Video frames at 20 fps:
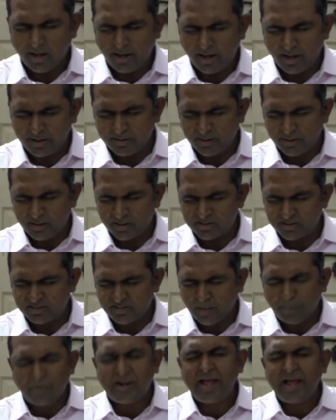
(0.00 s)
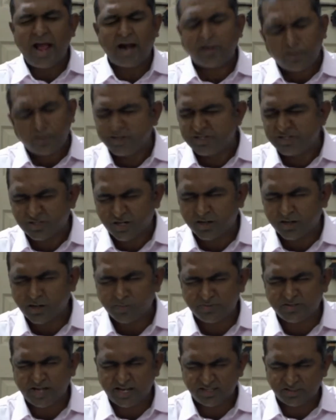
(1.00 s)
And somebody had to be
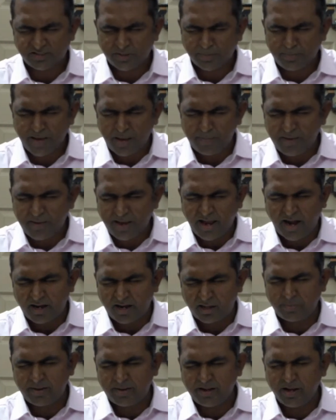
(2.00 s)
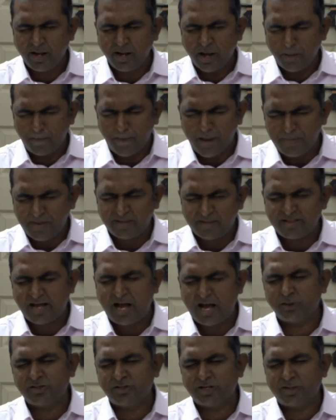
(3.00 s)
circumcised. The baby had to be, baby in the
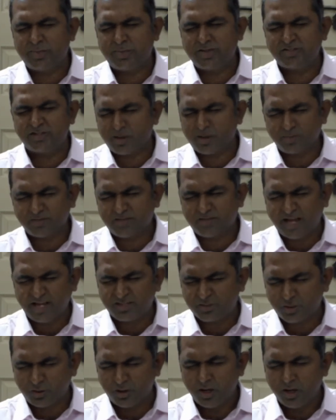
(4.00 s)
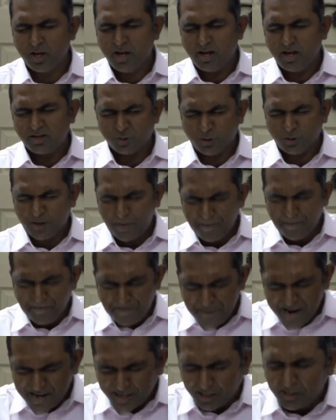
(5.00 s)
house had to be circumcised. So
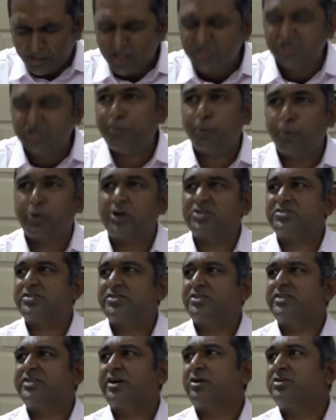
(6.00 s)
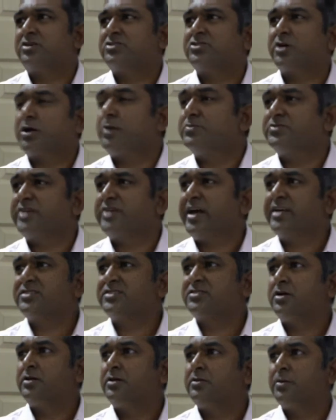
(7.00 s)
immediately Zipporah
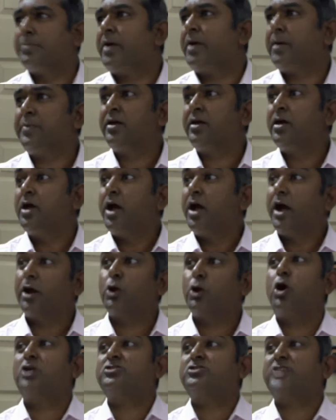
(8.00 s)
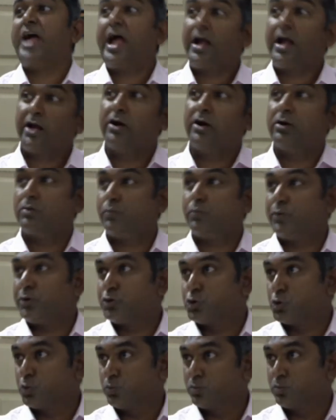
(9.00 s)
circumcised the baby and God's anger
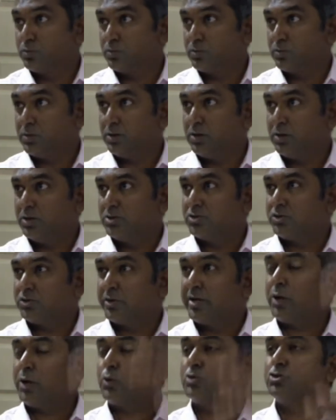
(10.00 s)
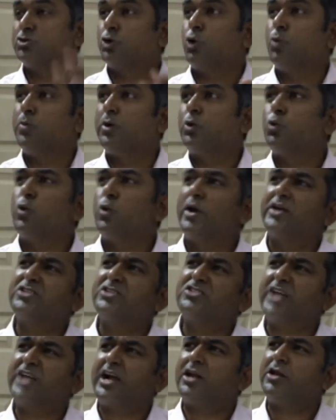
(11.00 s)
withdrew. So here was a woman who
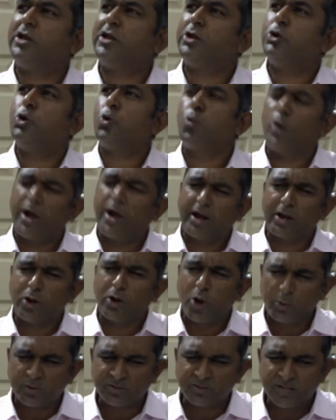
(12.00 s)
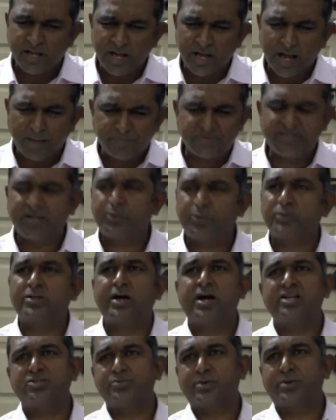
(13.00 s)
exactly knew why God was upset with
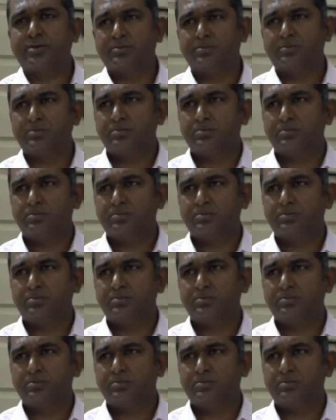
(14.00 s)
her husband.